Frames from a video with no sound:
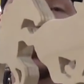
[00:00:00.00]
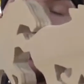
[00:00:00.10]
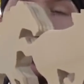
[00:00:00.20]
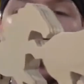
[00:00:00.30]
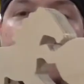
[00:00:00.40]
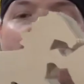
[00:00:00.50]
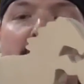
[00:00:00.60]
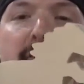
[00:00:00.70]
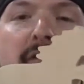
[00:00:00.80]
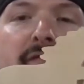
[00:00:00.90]
3D
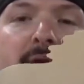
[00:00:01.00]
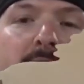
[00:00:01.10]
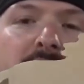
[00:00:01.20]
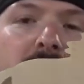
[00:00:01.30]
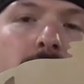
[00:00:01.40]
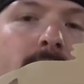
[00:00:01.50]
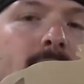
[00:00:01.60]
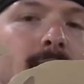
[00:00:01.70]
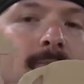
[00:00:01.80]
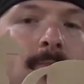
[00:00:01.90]
kind of effect to it.